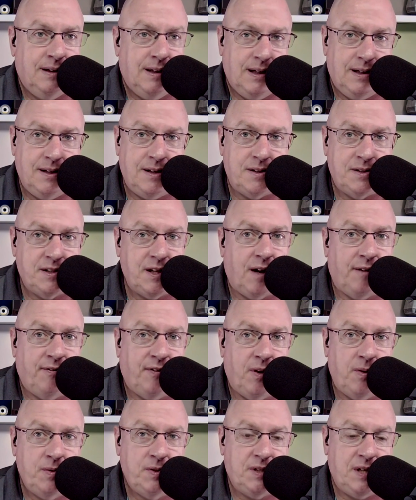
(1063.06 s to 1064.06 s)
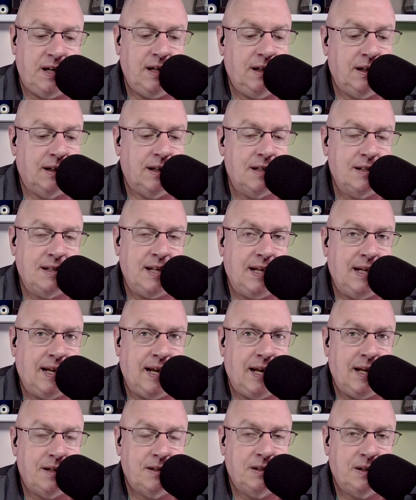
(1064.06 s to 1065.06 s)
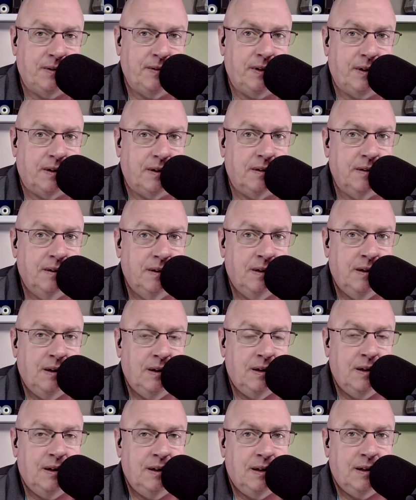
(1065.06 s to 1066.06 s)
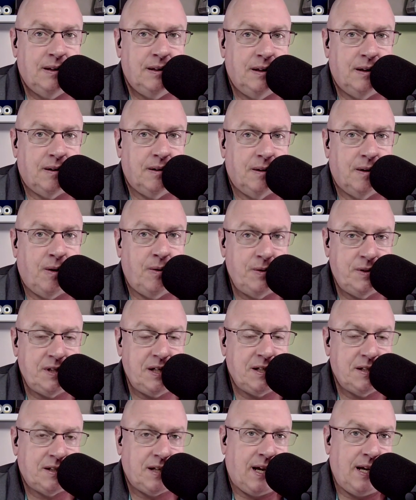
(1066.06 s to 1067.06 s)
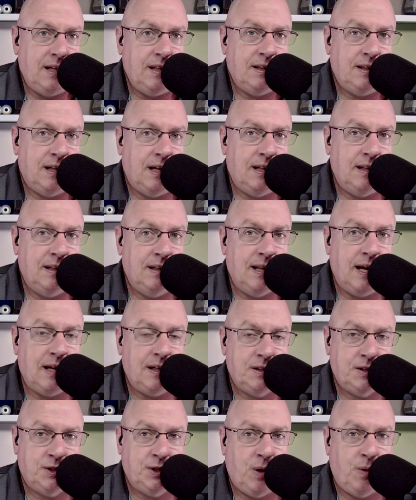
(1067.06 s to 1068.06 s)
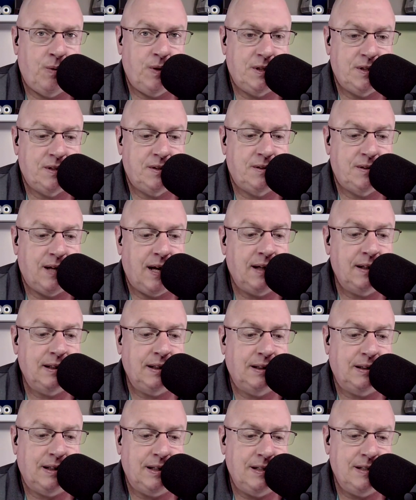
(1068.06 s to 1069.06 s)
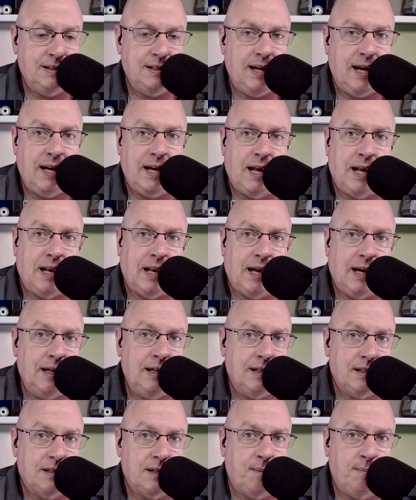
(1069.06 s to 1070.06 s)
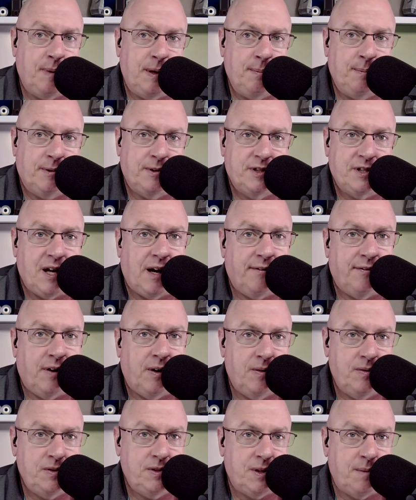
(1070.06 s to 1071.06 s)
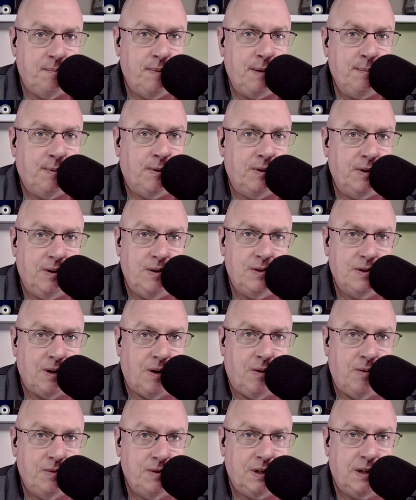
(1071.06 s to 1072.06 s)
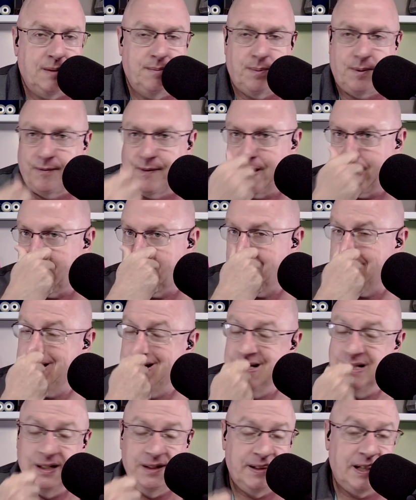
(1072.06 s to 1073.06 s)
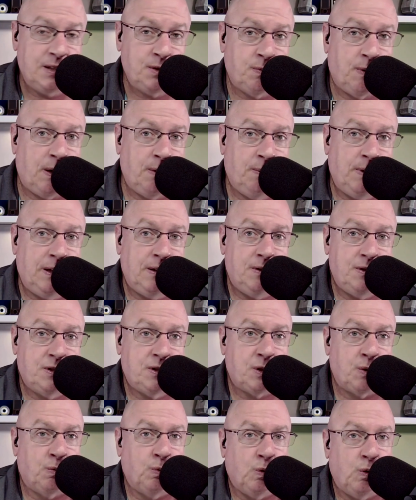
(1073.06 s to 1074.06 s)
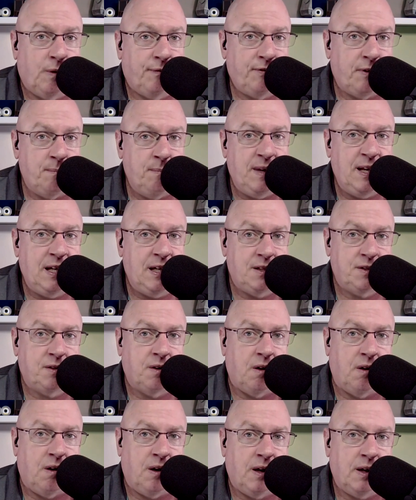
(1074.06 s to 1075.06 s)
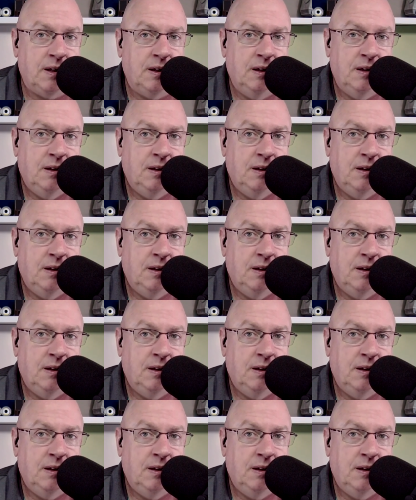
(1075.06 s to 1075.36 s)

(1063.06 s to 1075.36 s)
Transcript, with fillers: And they're self-hosting unless they cancel right. their, their hosting site, then that show is technically stayed online because some people self-host, some people use a hosting provider. That's why we use the rule. If the media's gone,